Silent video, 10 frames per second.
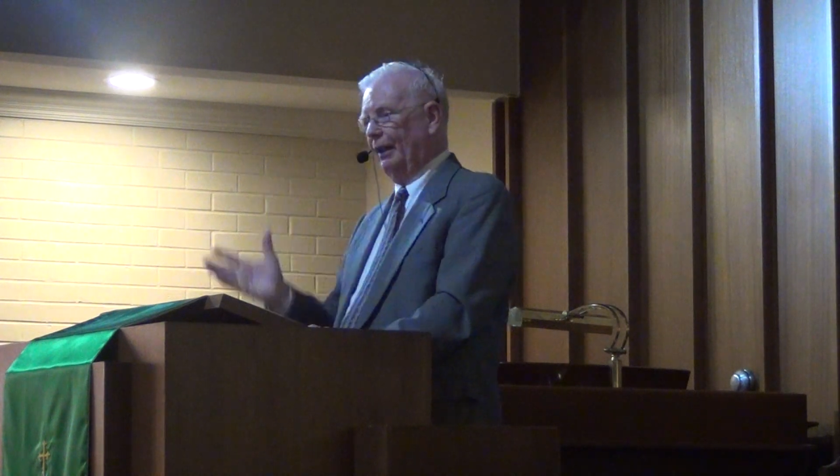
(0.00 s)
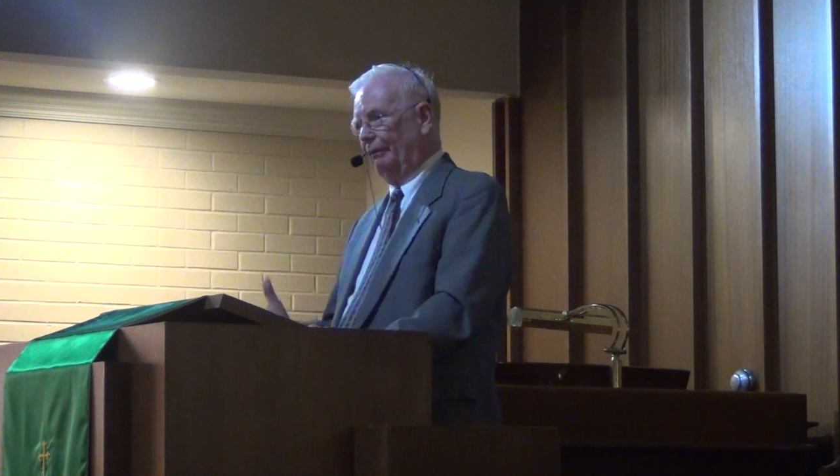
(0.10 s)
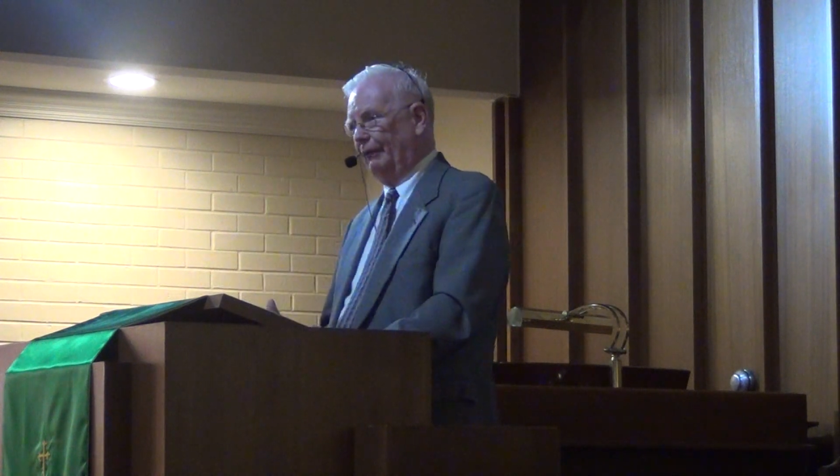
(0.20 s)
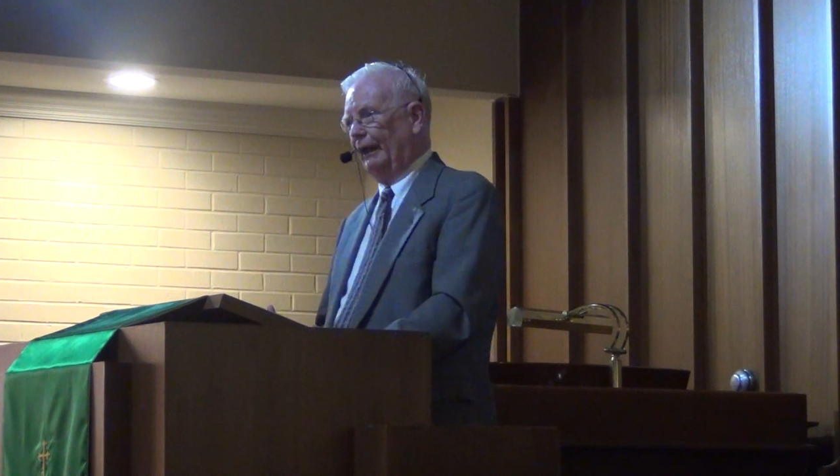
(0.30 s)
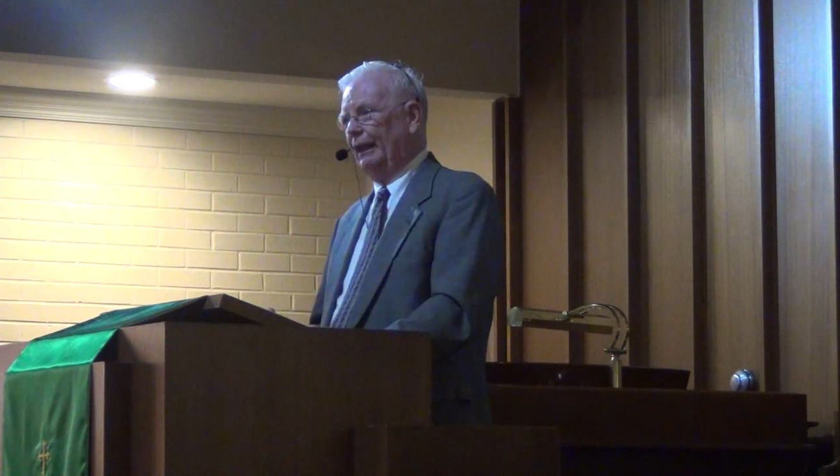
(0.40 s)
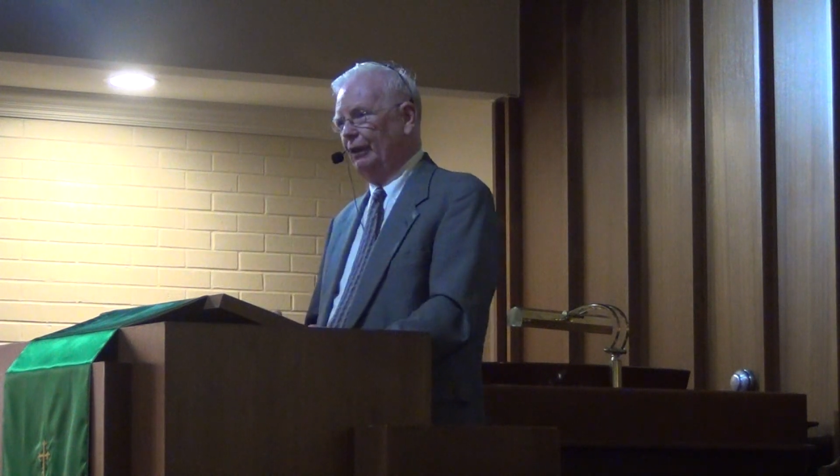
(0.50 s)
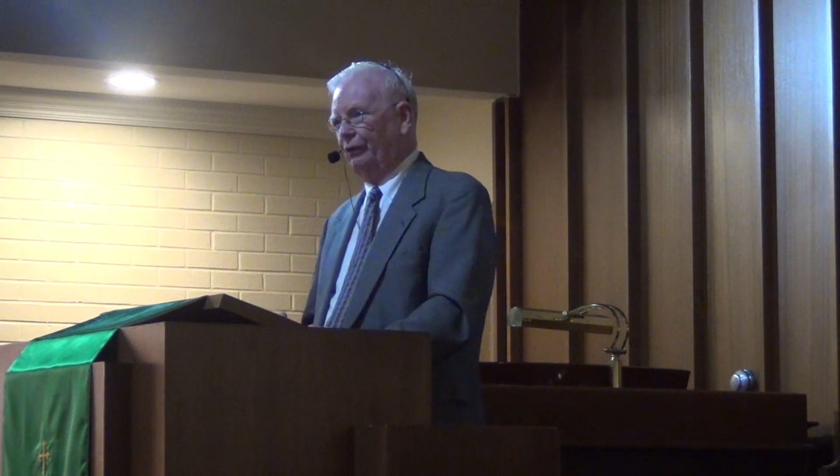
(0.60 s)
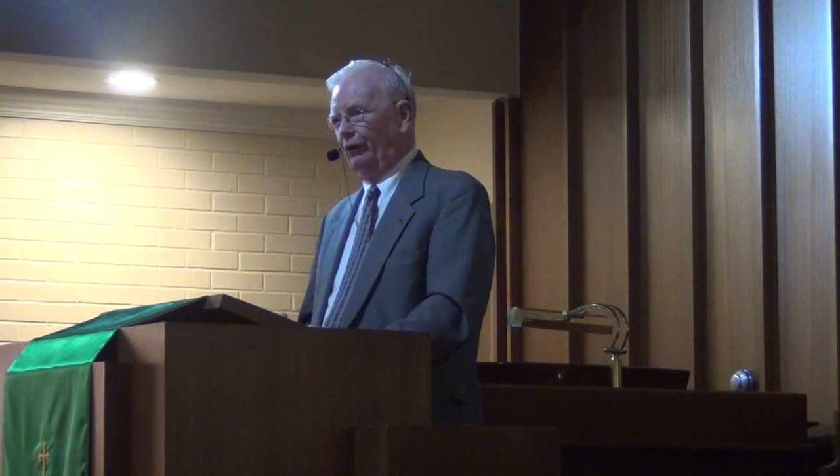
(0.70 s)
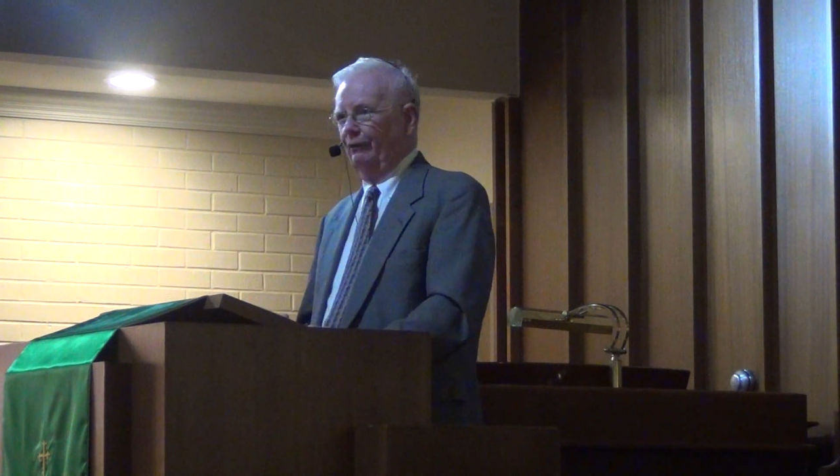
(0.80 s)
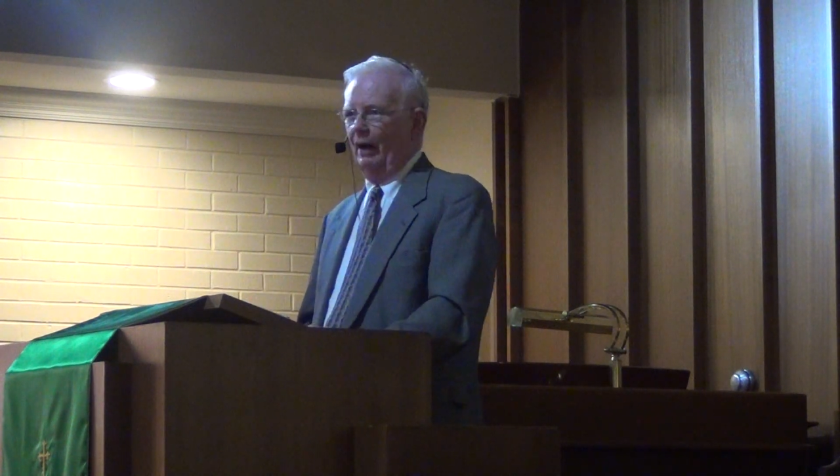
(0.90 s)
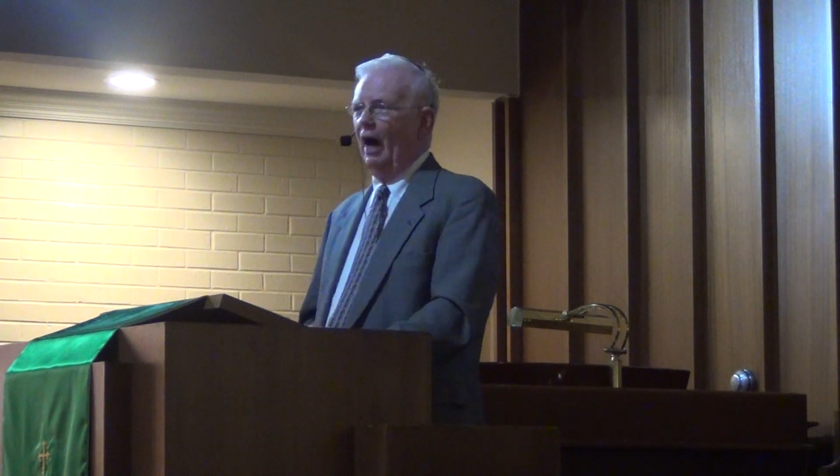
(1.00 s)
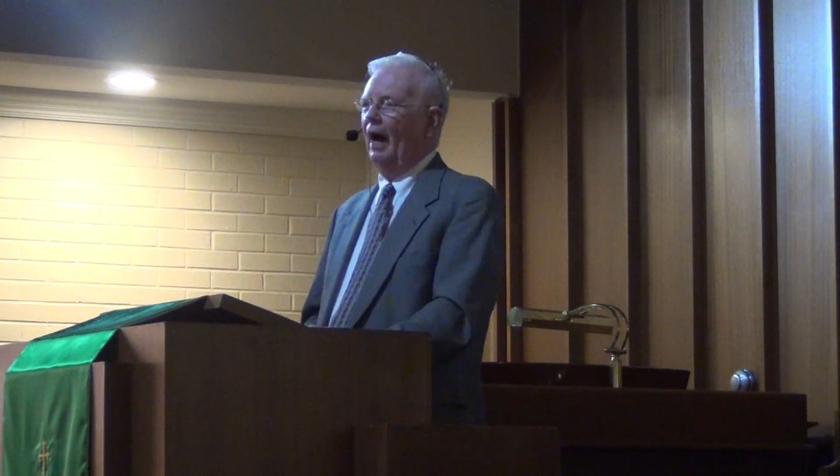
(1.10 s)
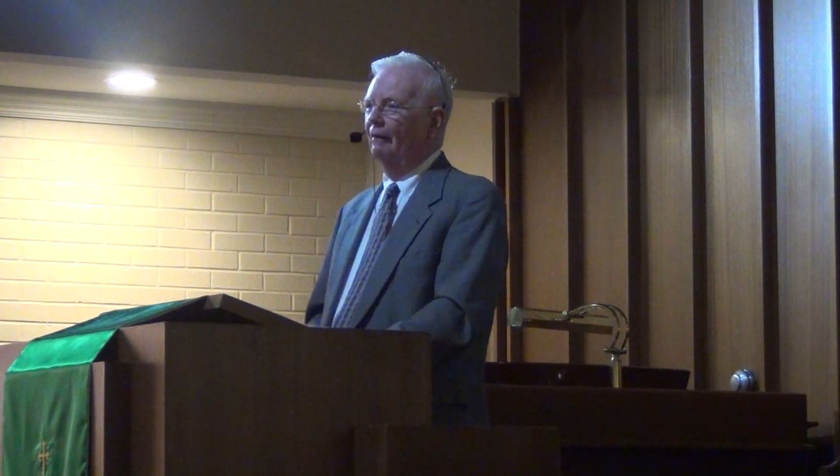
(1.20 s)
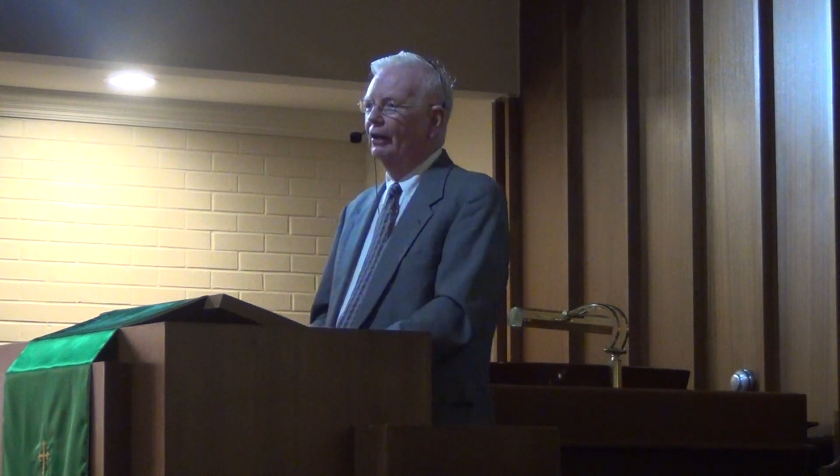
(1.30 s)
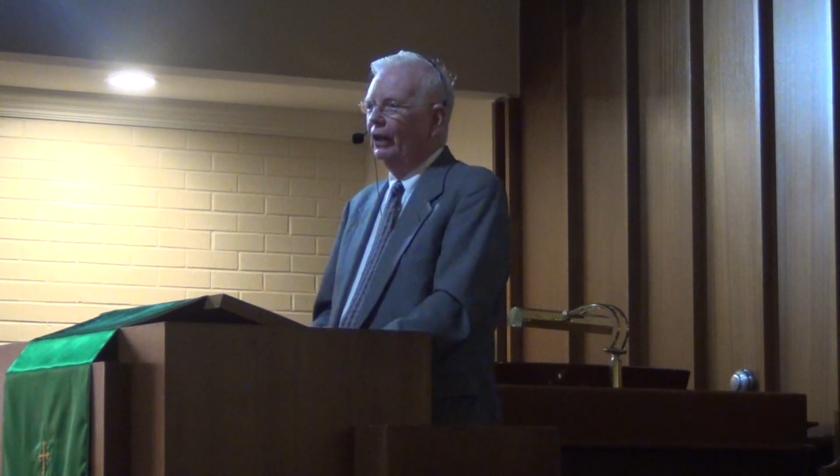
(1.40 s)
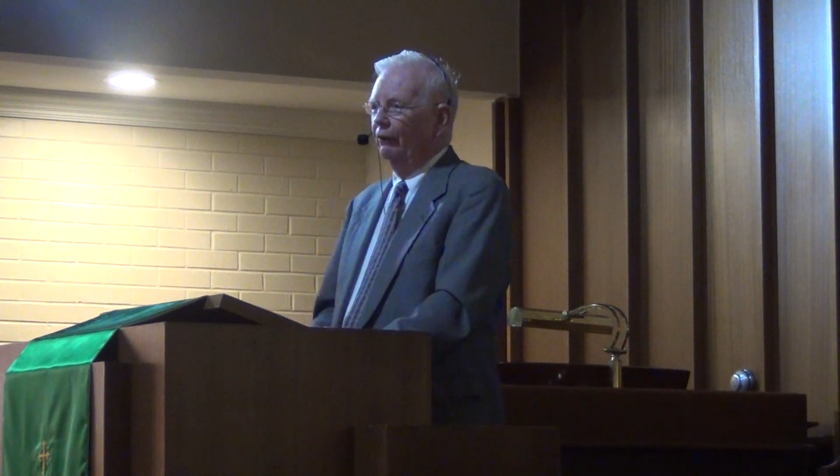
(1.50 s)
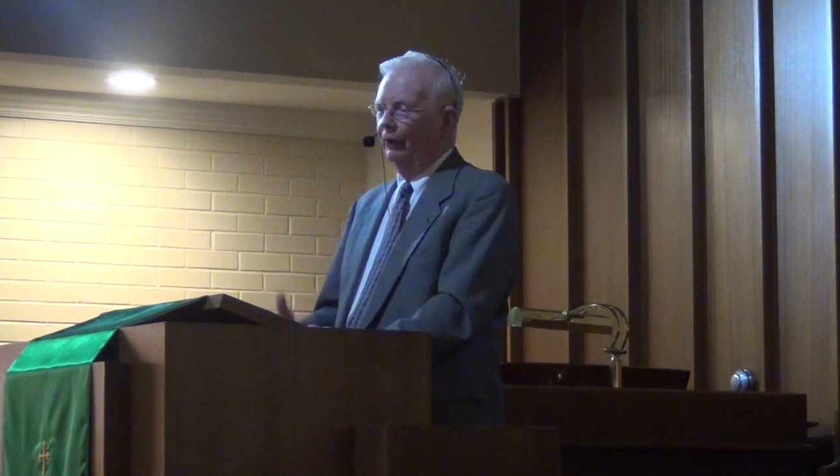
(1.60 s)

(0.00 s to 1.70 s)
didn't think he'd survive.